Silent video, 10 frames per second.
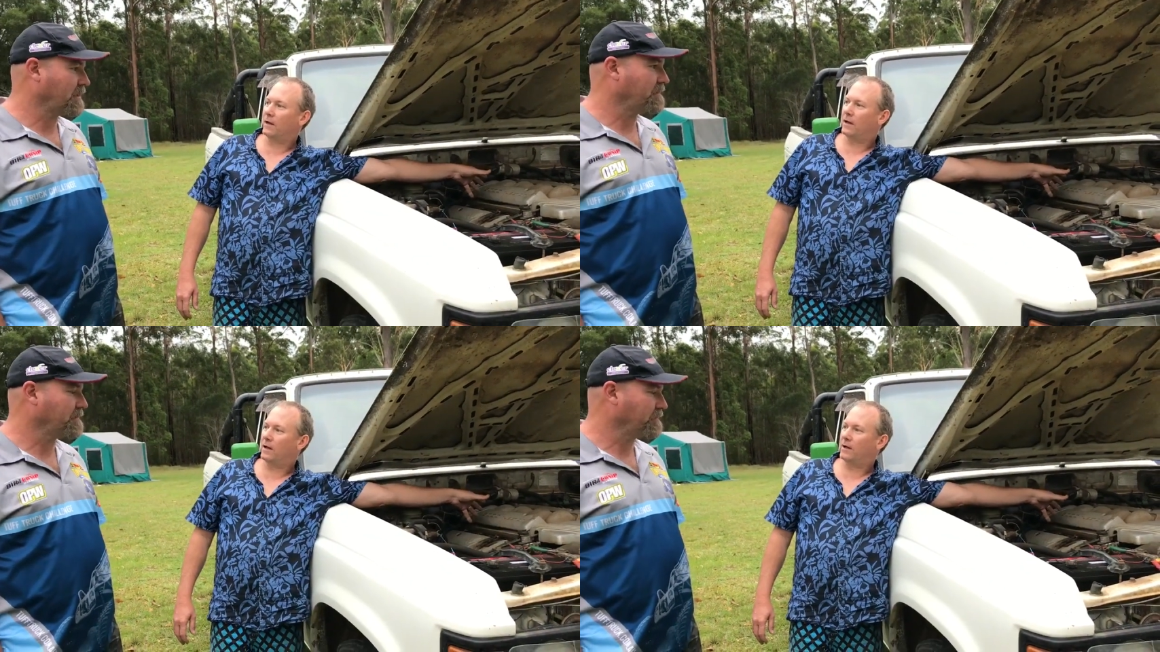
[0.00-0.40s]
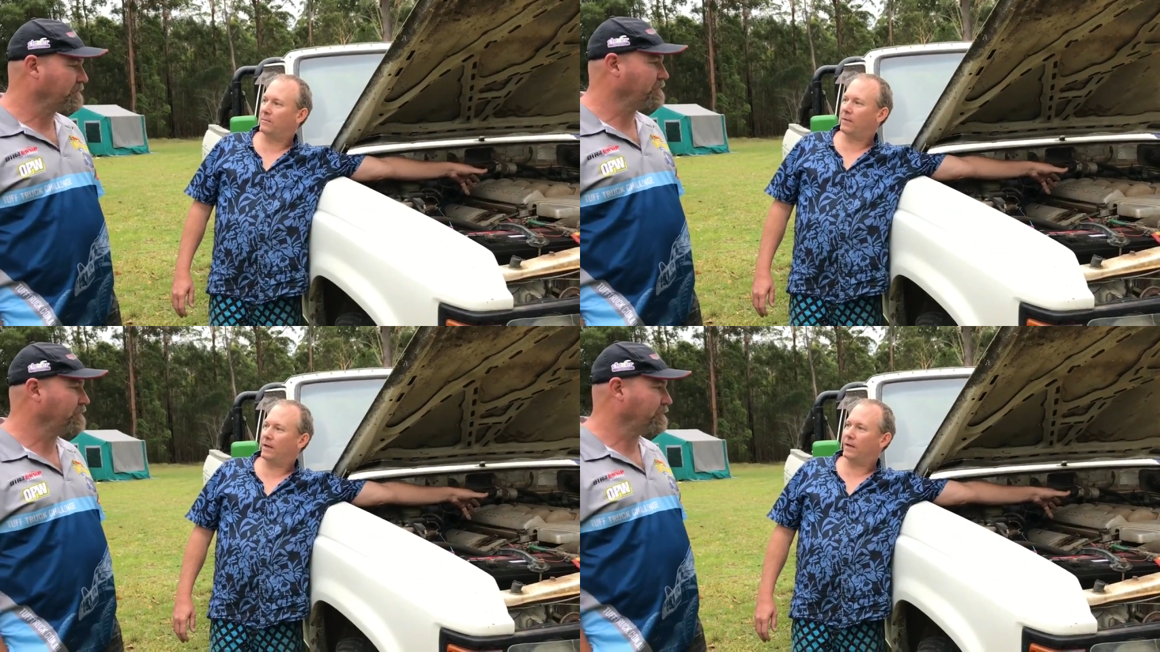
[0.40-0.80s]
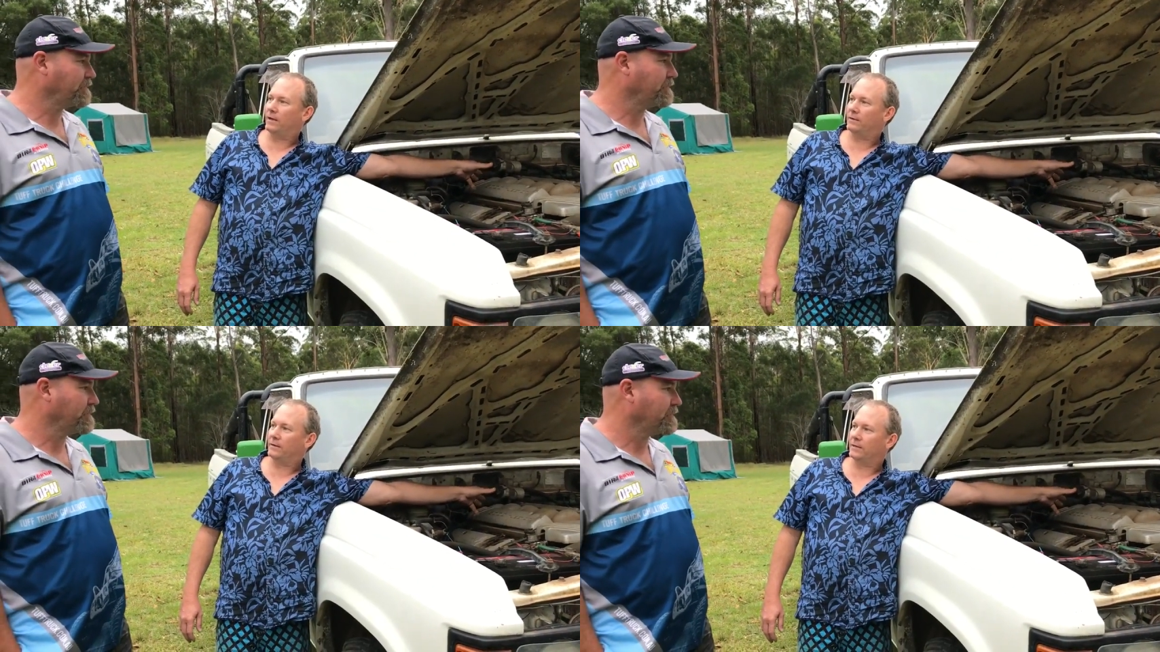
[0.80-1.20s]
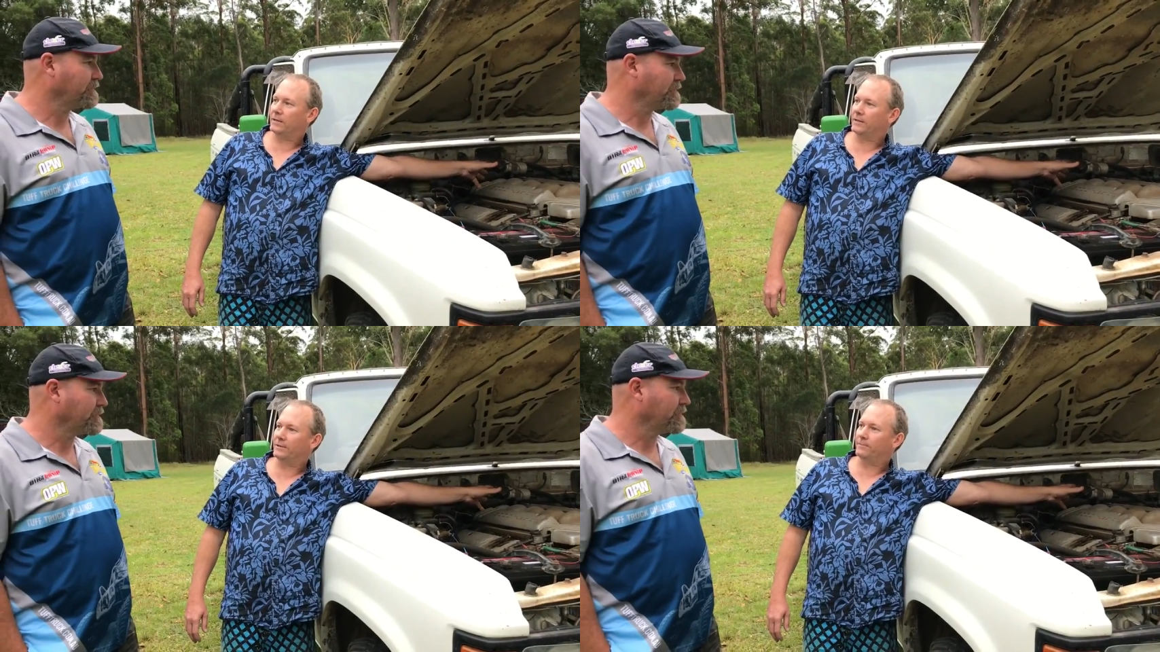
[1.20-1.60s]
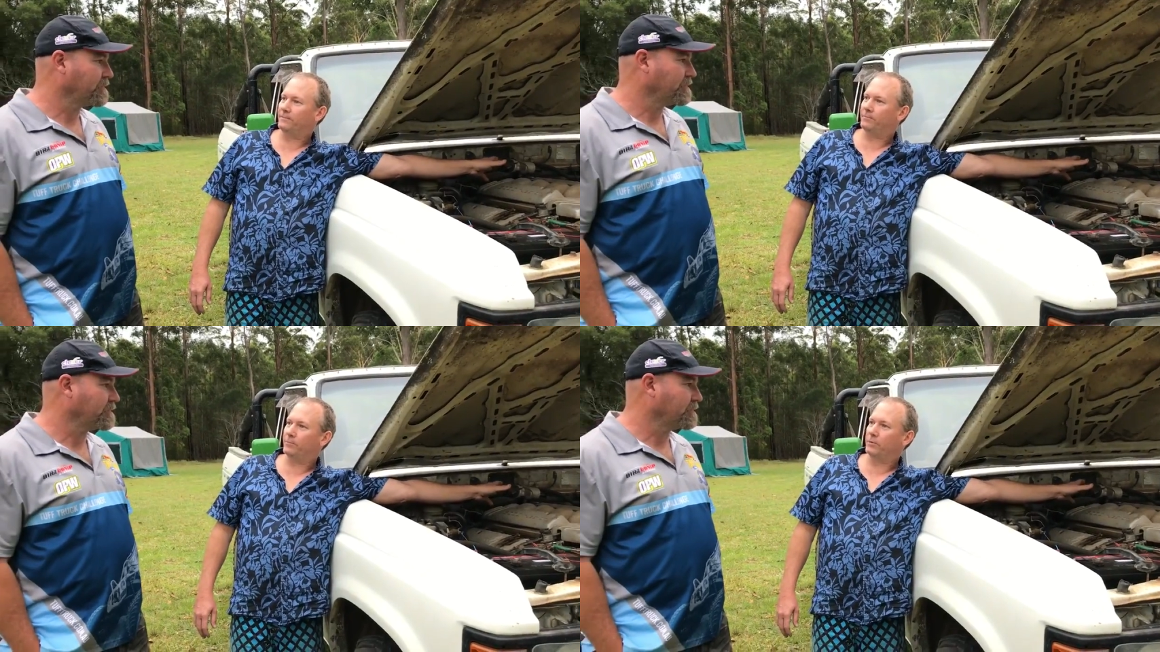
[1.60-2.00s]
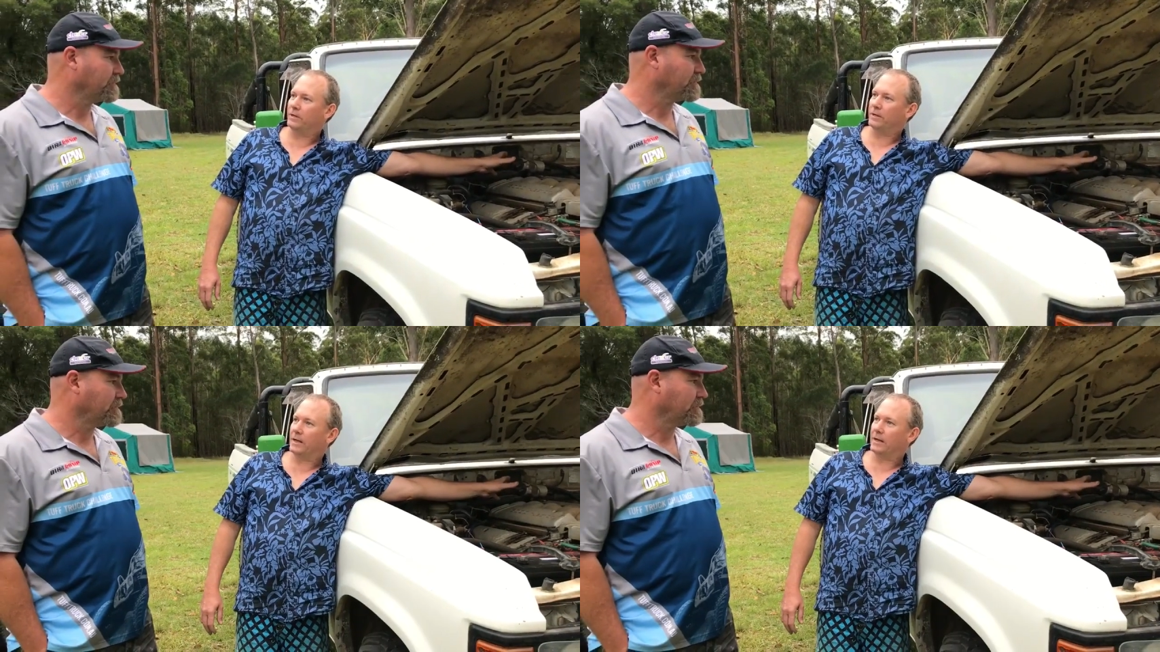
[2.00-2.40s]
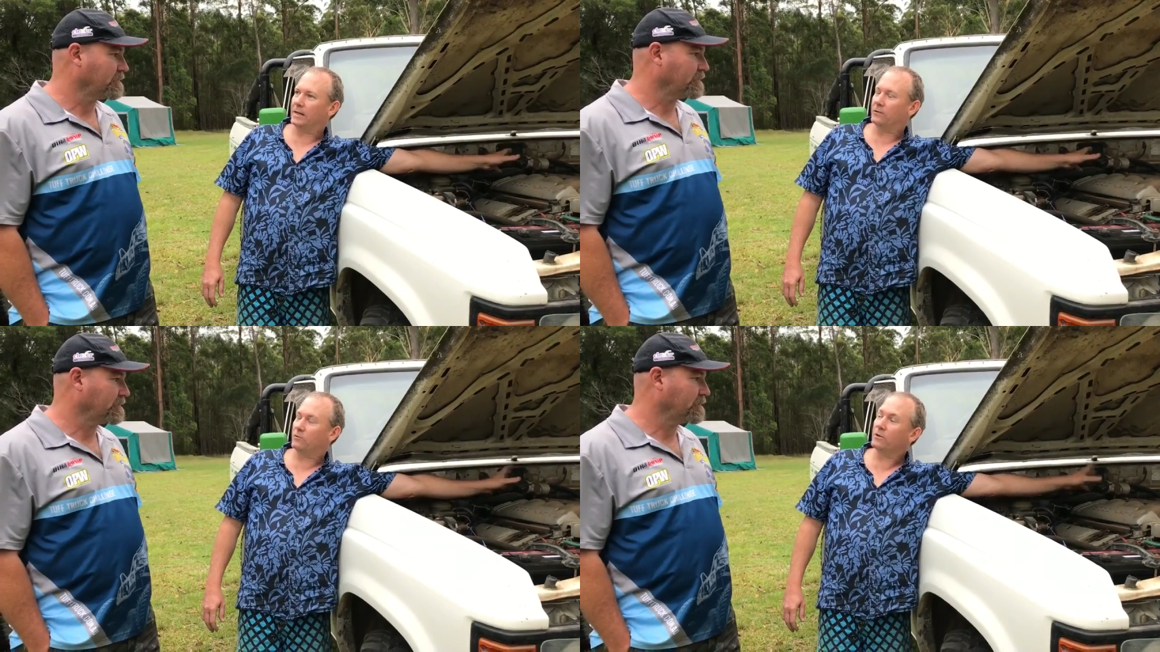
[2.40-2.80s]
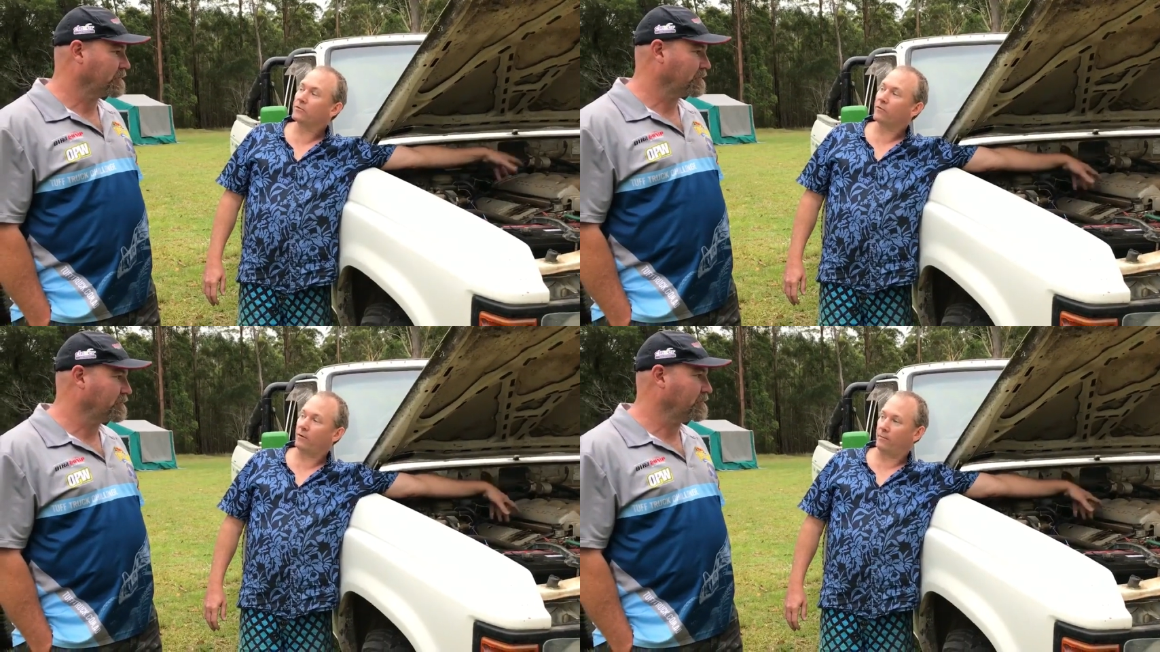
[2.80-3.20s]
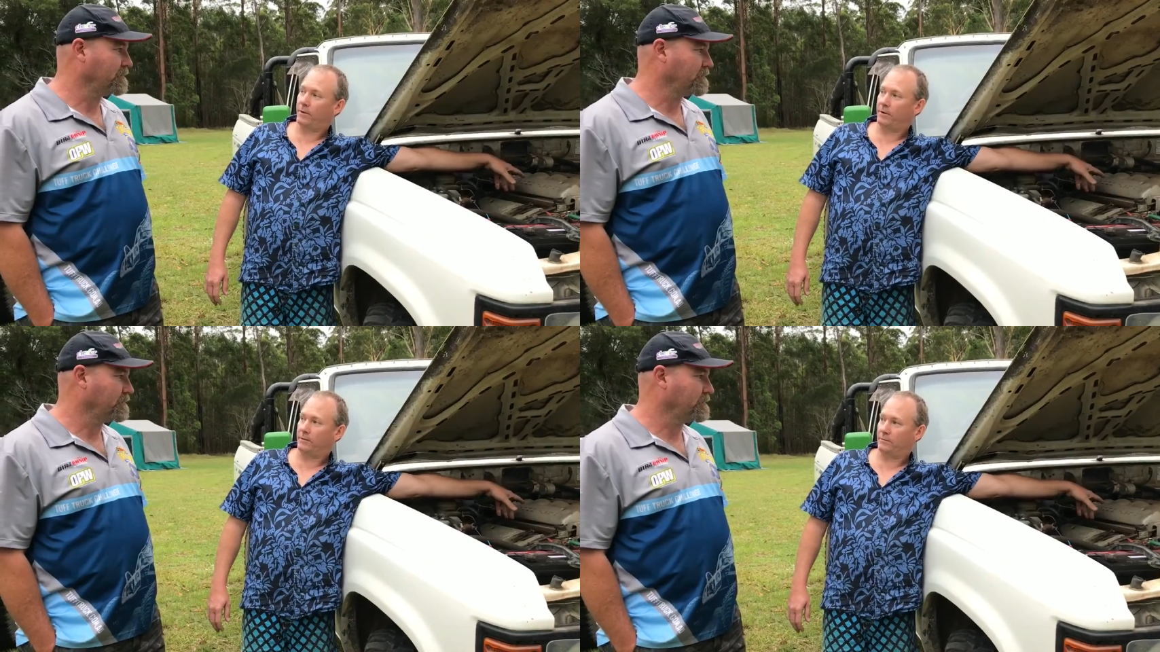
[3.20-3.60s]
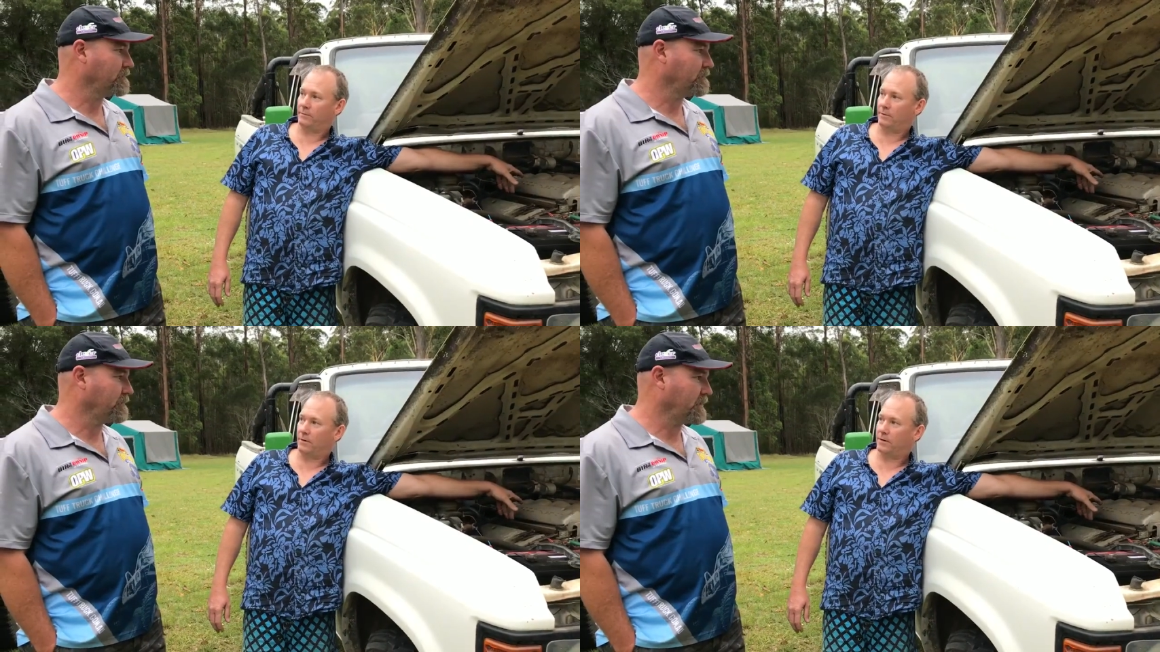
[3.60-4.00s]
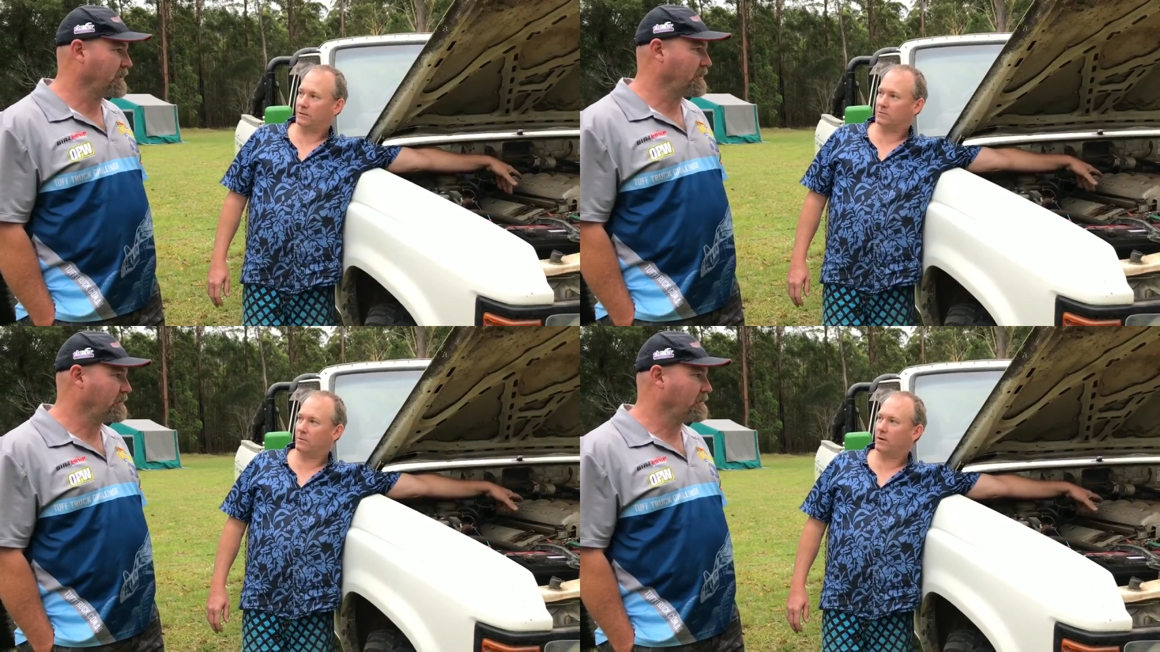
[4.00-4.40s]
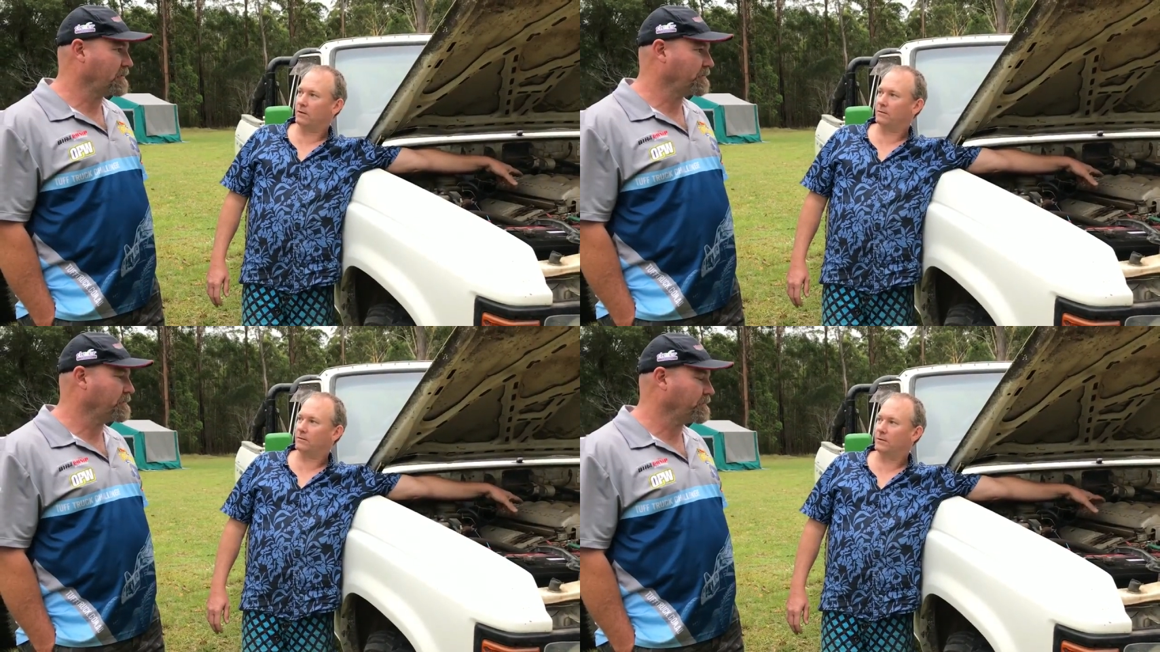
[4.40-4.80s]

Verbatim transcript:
Speaker 1: um, and uh, putting a twin throttle body on it yeah. as well.